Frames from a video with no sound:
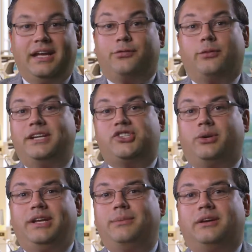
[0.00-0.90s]

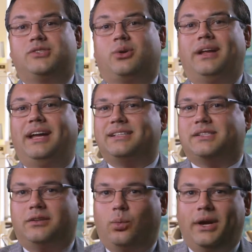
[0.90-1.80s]
Informational emails are an
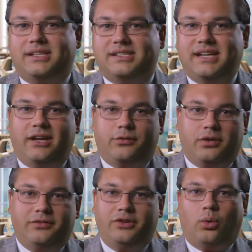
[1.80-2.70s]
excellent way to stay in
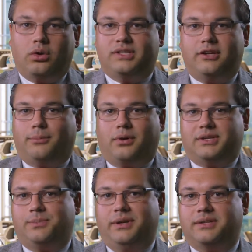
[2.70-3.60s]
front of your dental
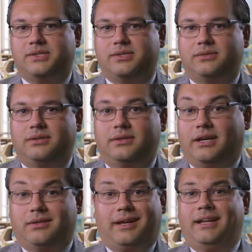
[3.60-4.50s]
prospects.
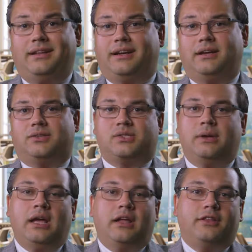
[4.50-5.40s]
Now, like anything else,
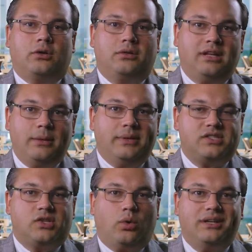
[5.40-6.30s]
there are
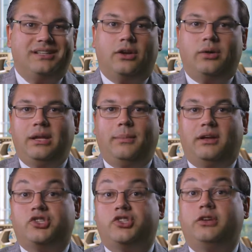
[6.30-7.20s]
limits to what dental
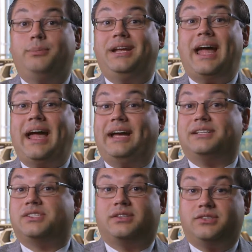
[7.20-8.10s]
emails should be
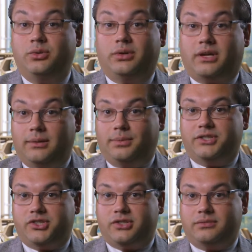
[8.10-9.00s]
asked to
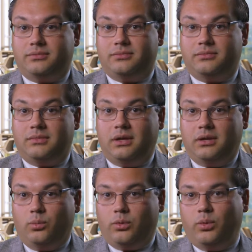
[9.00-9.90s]
accomplish.
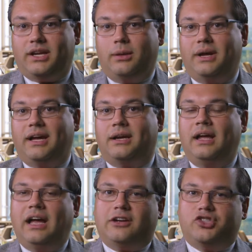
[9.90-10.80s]
When we come back,
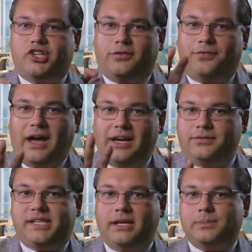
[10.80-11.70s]
I'll share
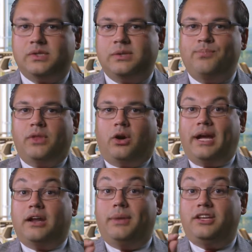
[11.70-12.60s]
five tips on
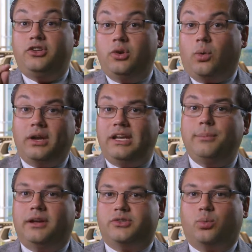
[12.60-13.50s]
how to make your
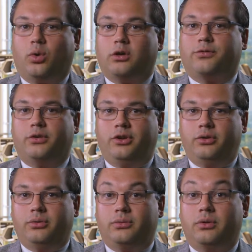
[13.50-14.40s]
emails work for
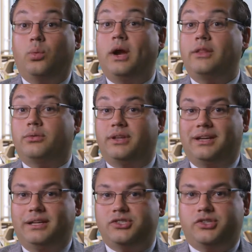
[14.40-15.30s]
you rather than
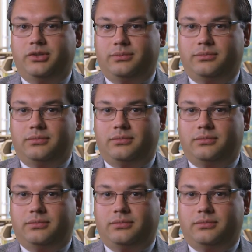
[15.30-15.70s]
against you.